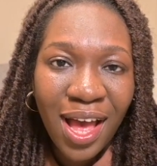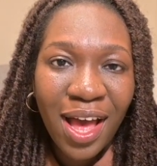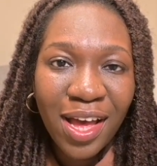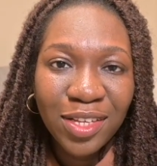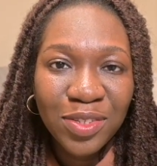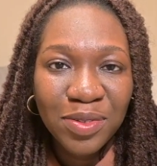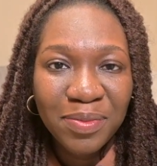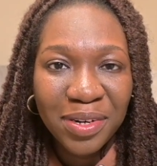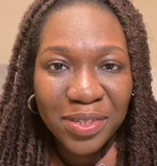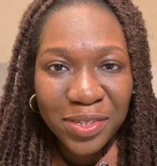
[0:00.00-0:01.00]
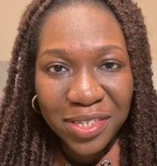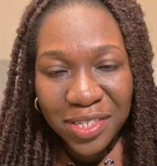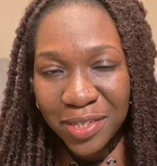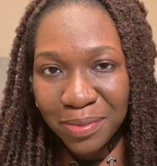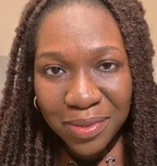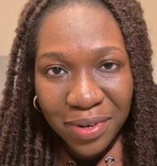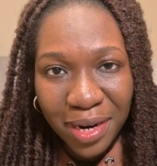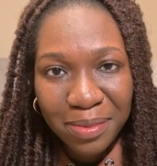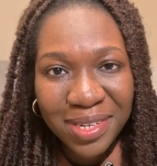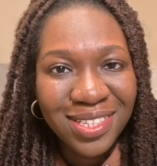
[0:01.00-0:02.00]
And to my returning
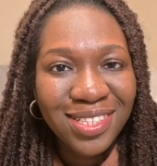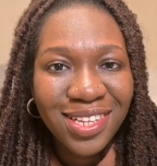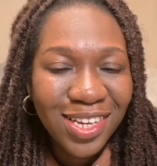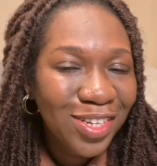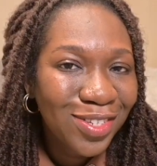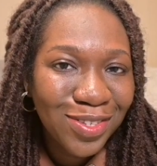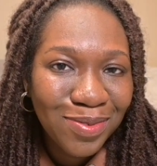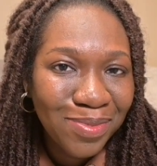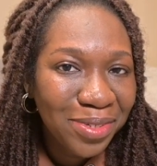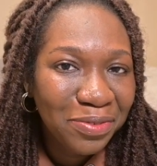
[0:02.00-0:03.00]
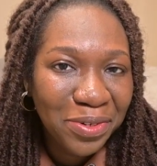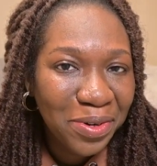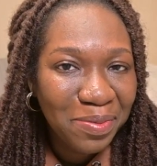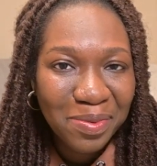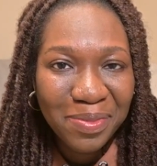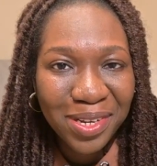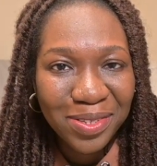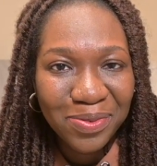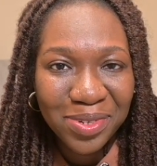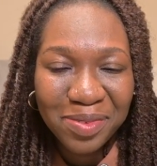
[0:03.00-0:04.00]
subscribers, thank you so much for coming back
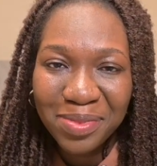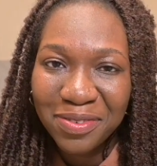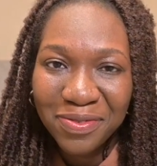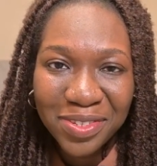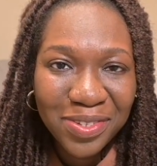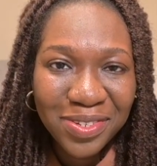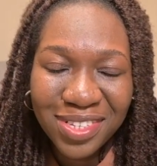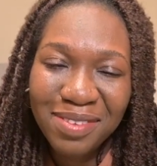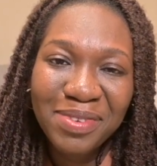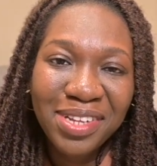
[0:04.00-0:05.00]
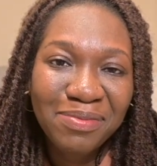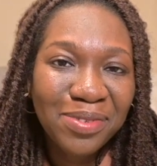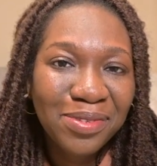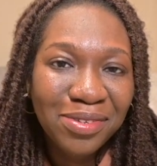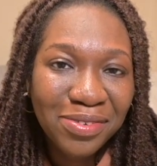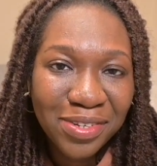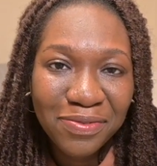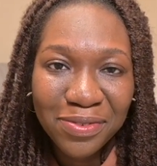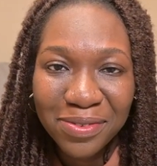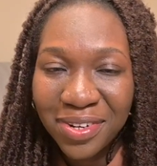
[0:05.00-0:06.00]
to watch my videos. I mean, I'm so
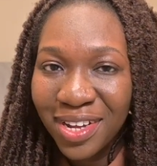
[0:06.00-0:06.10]
grateful.